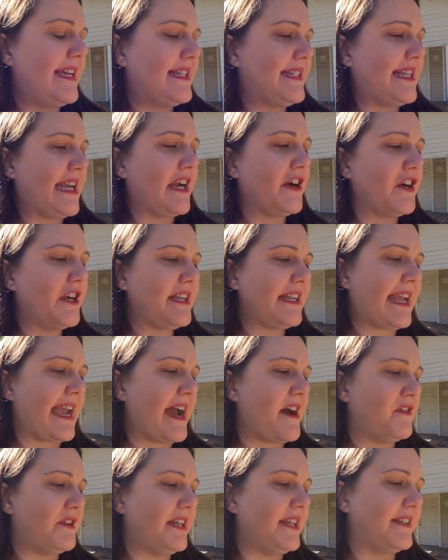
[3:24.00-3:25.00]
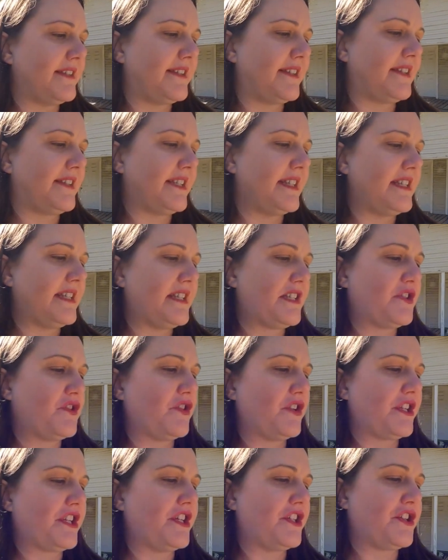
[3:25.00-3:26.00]
Tarrant County Assistant
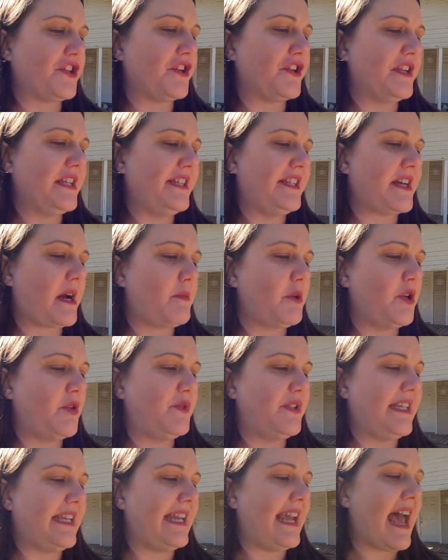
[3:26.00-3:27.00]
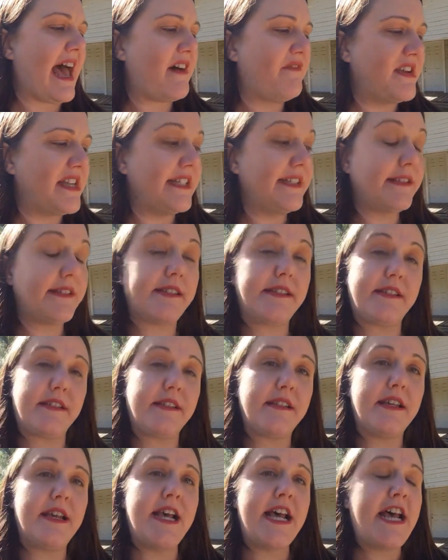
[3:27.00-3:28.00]
District Attorney W.T. Evans,
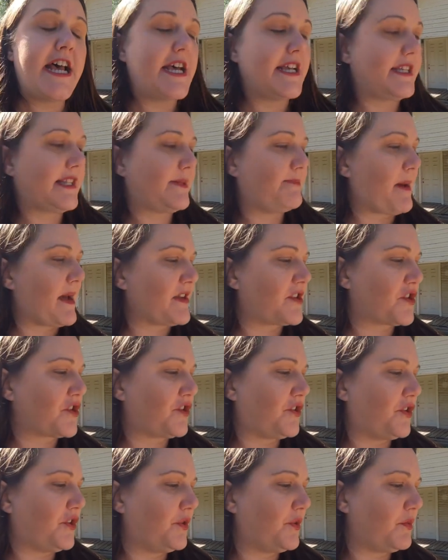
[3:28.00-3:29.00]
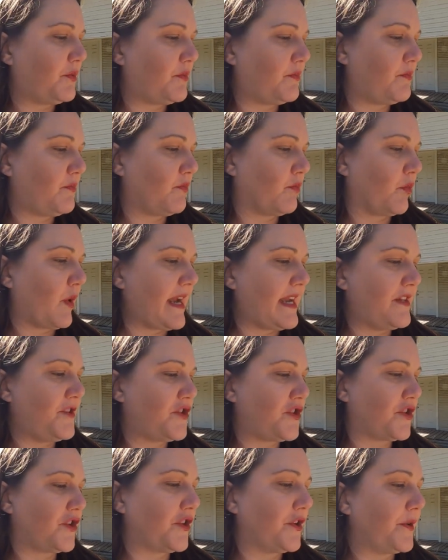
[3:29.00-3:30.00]
Special
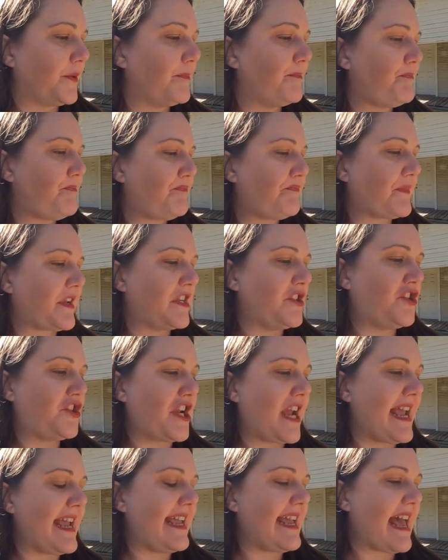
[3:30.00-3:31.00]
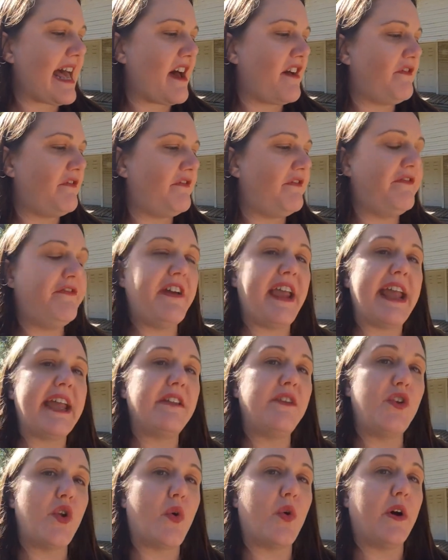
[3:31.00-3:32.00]
Ranger J.F.
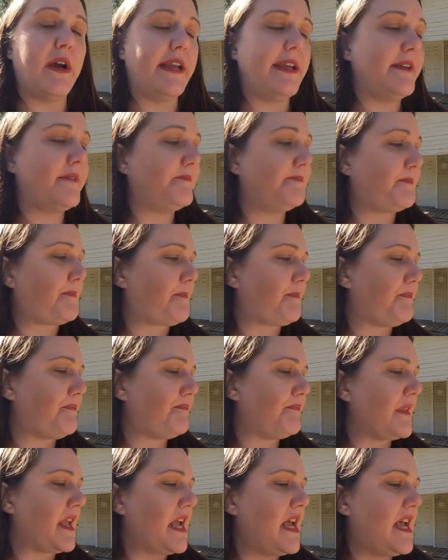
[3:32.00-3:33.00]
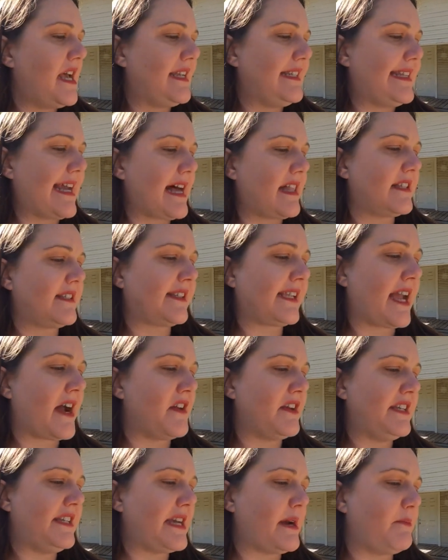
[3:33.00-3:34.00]
Van Noy, Dallas
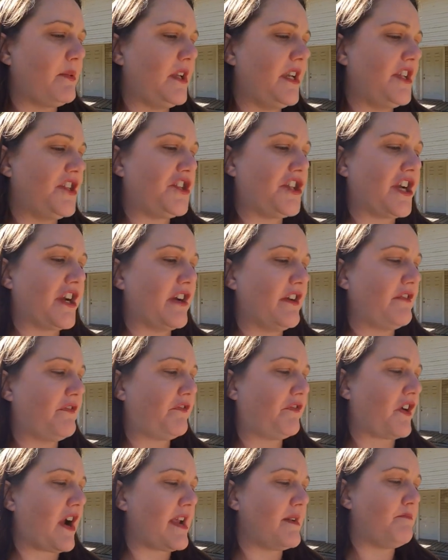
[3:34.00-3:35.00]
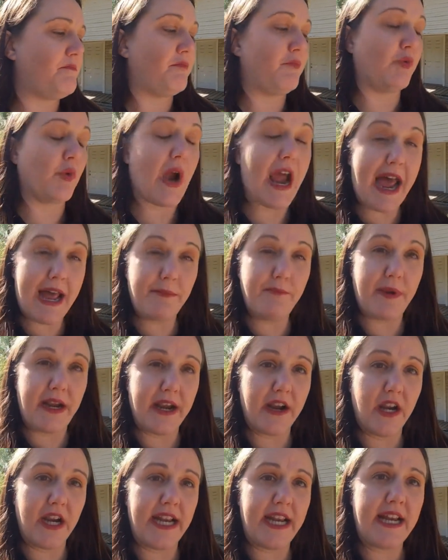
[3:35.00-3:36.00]
County Deputy Sheriff Fred
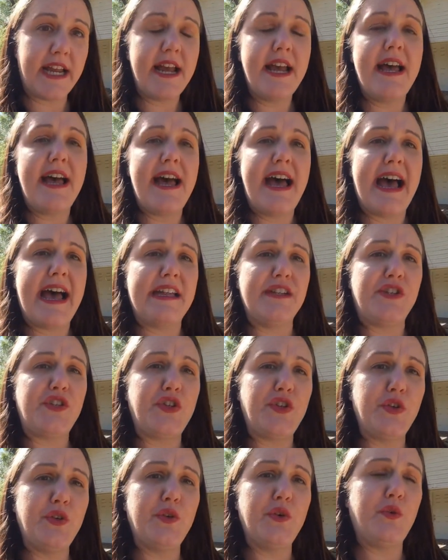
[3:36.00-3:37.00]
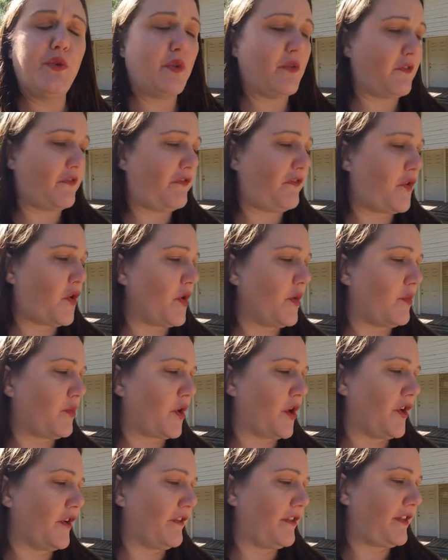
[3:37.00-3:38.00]
Bradbury, and two Fort
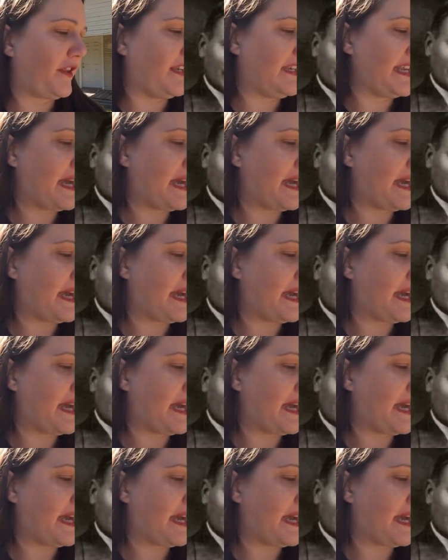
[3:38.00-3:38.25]
Worth